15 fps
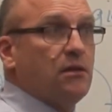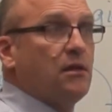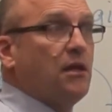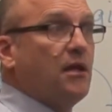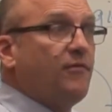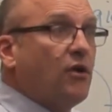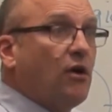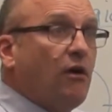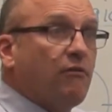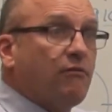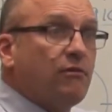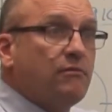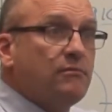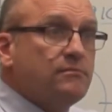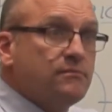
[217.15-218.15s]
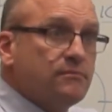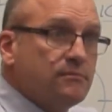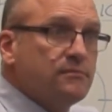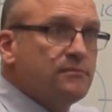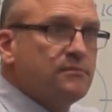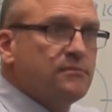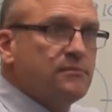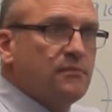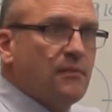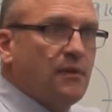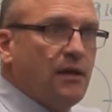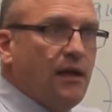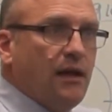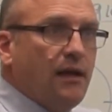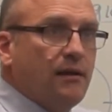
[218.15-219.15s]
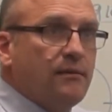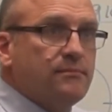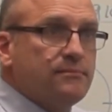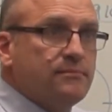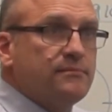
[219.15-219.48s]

Leave it off. Yeah?